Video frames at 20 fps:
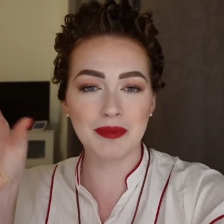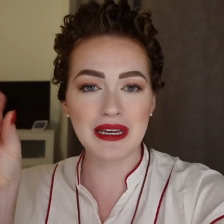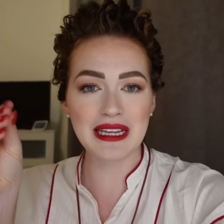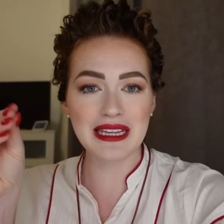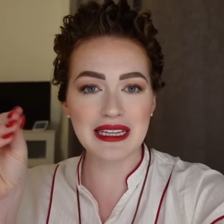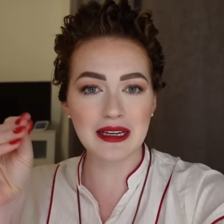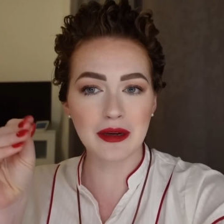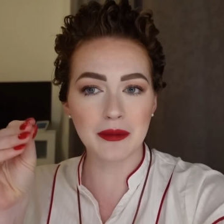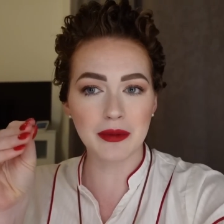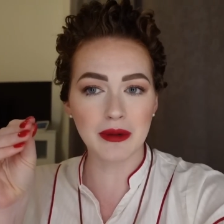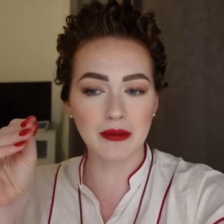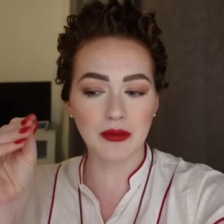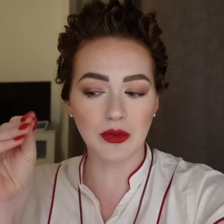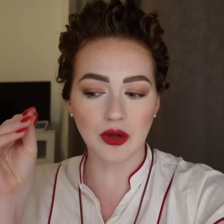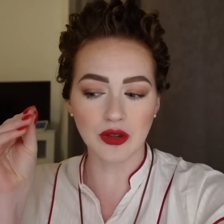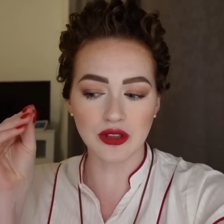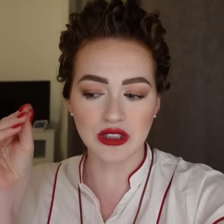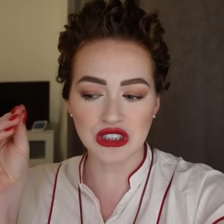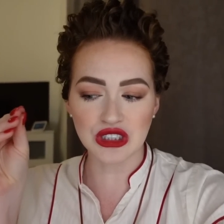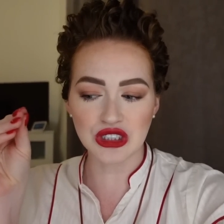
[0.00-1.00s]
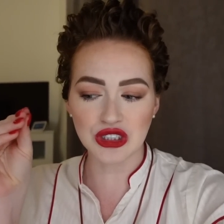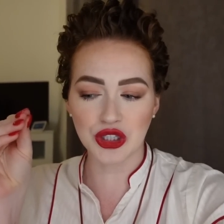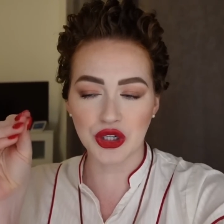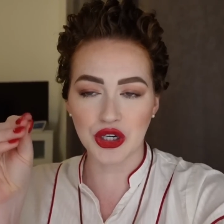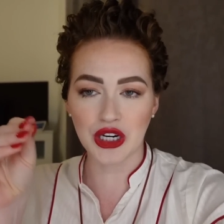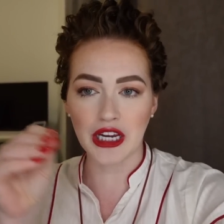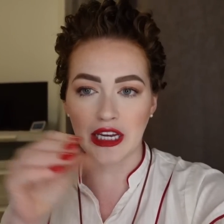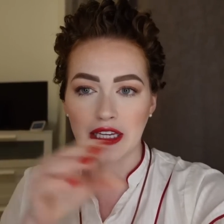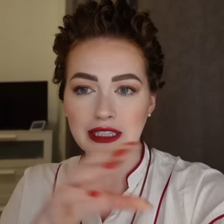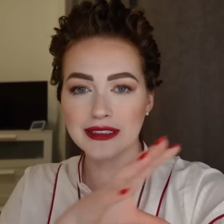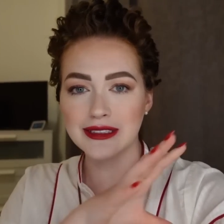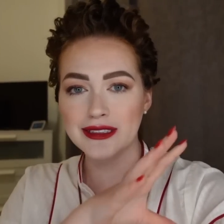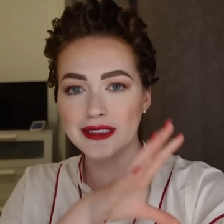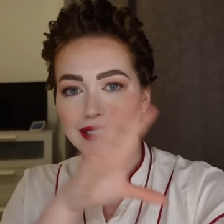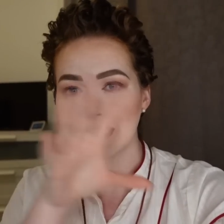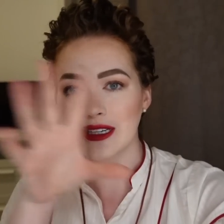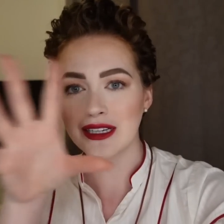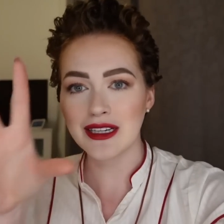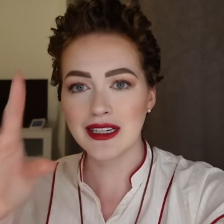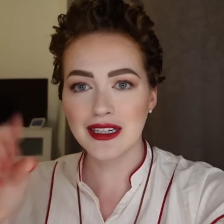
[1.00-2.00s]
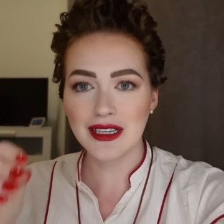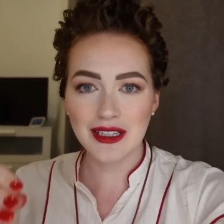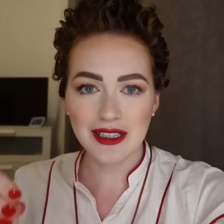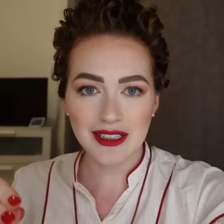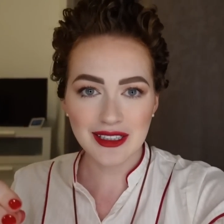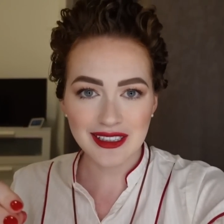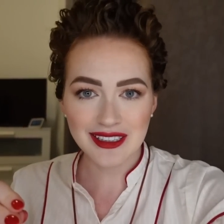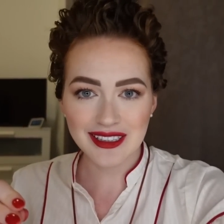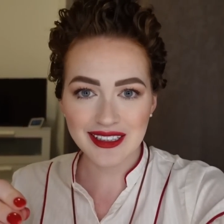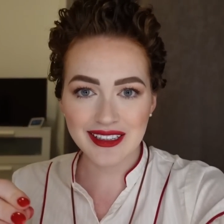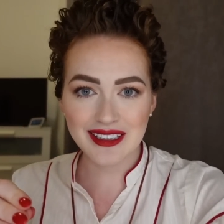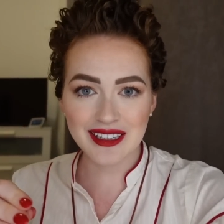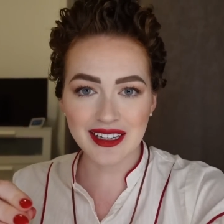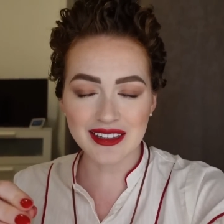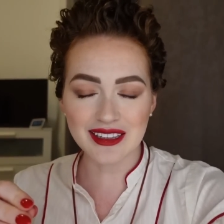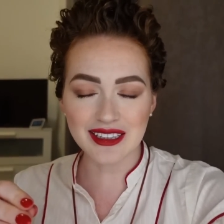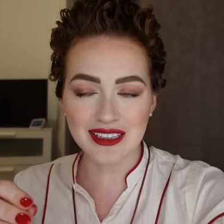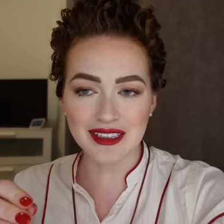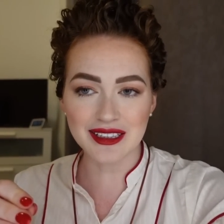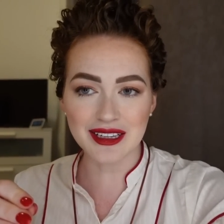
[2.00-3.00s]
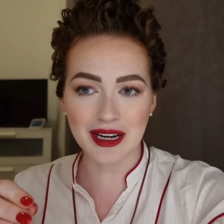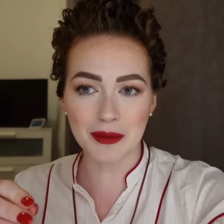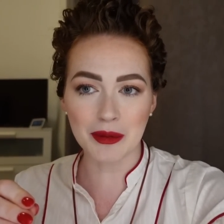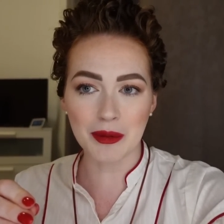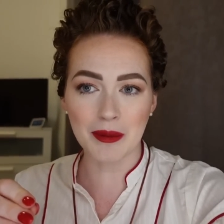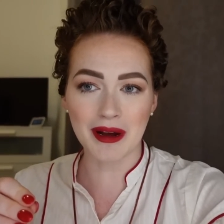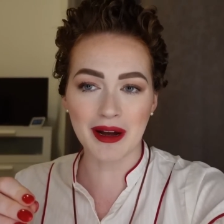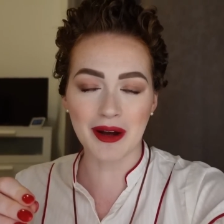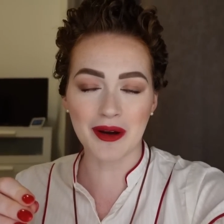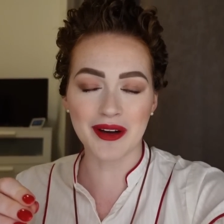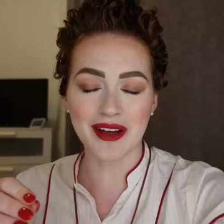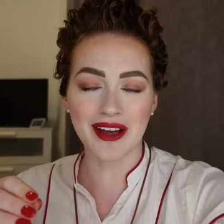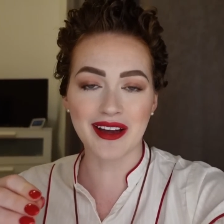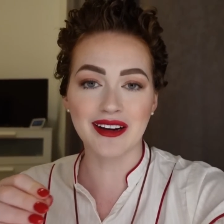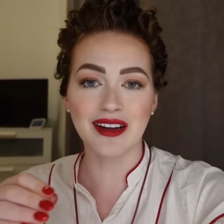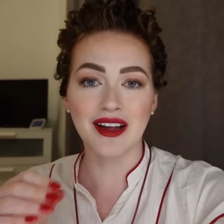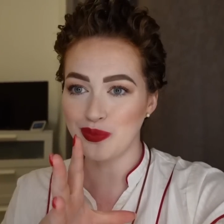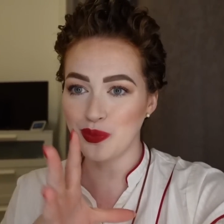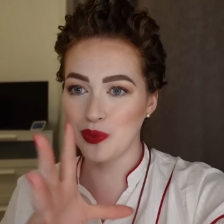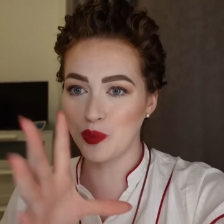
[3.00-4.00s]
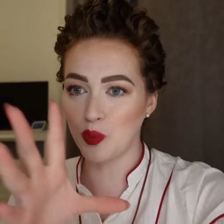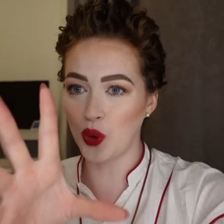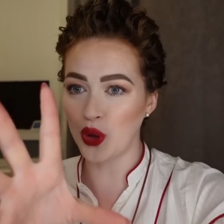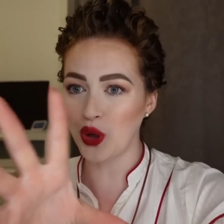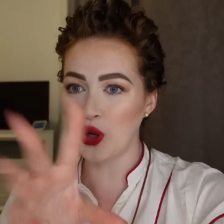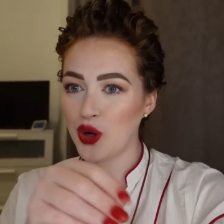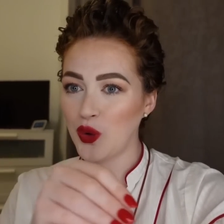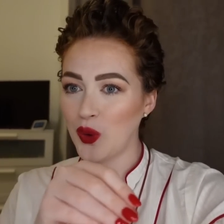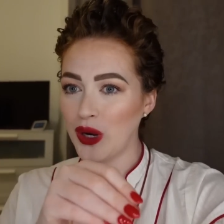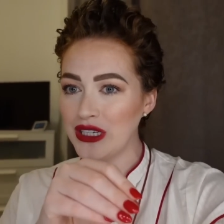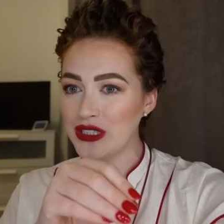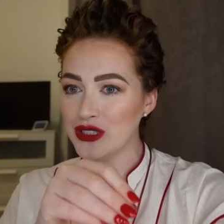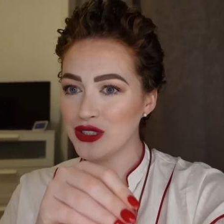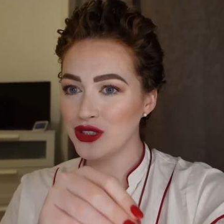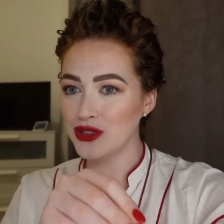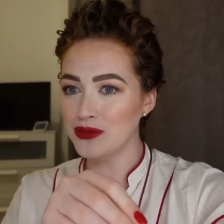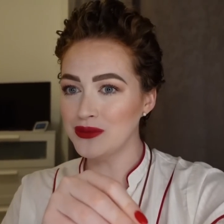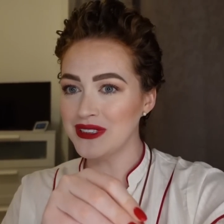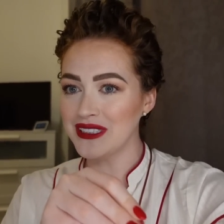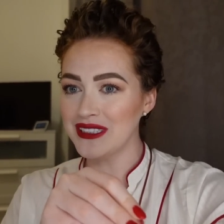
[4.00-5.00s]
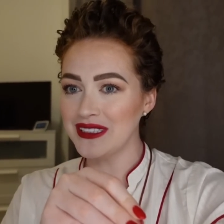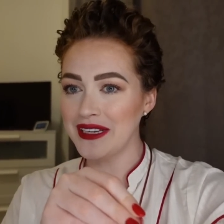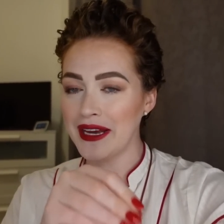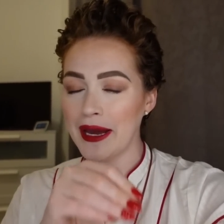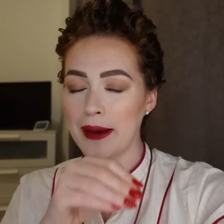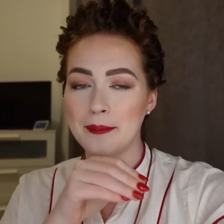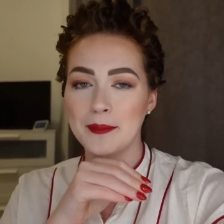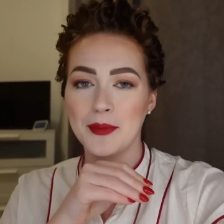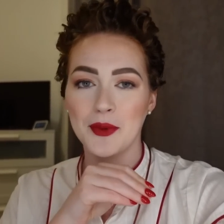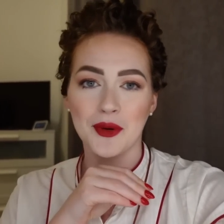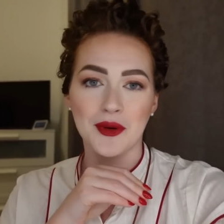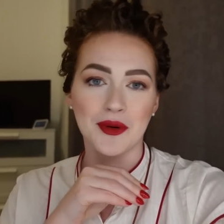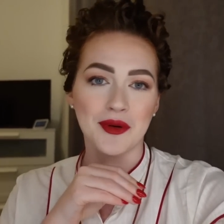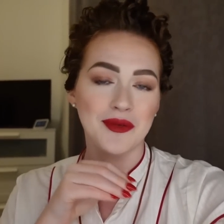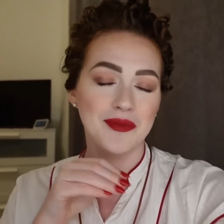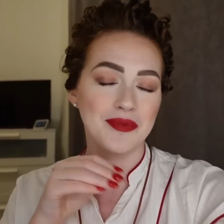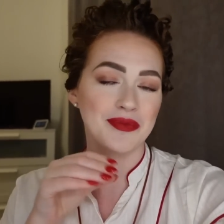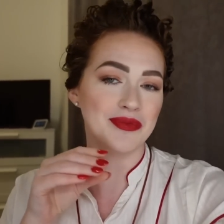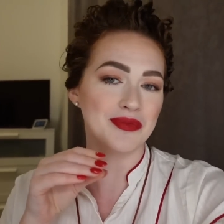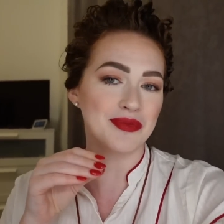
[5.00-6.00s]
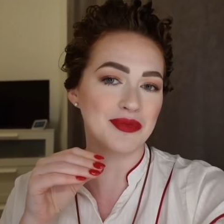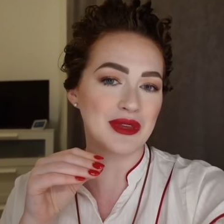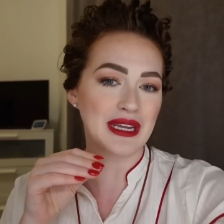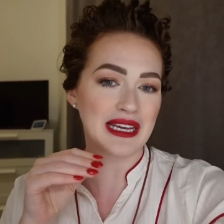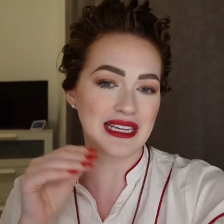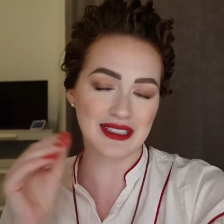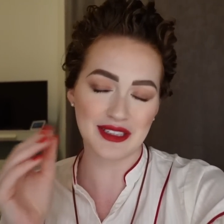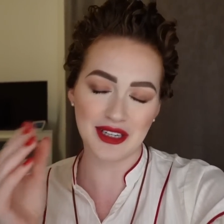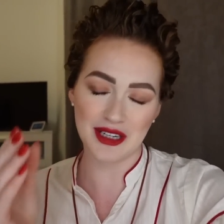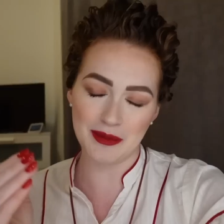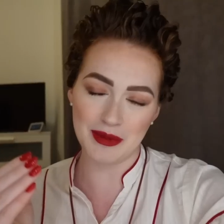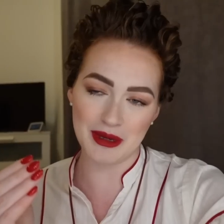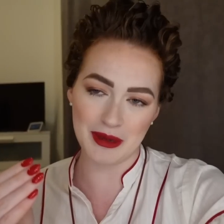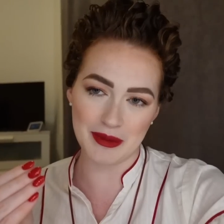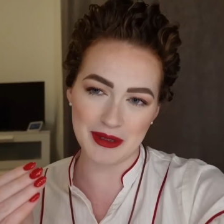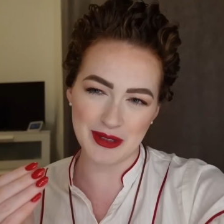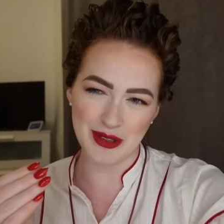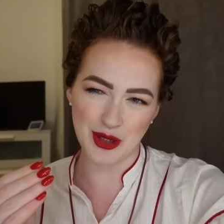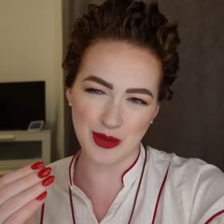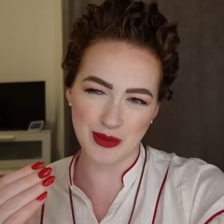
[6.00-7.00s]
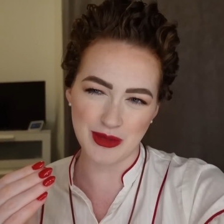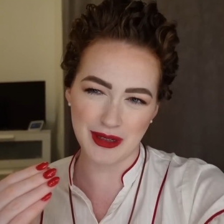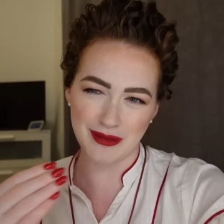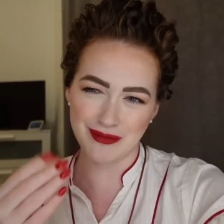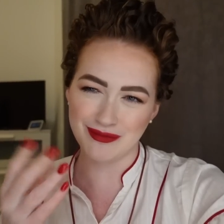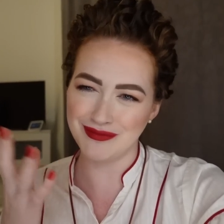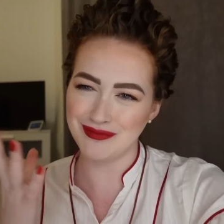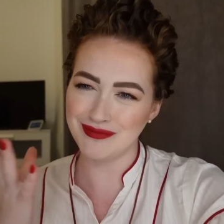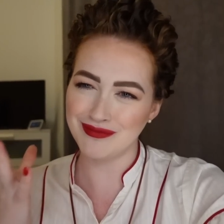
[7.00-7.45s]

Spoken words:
be a little bit more discreet, get the little camera back out again. We're not quite zoomed in yet, but it's gonna be a bit zoomed in.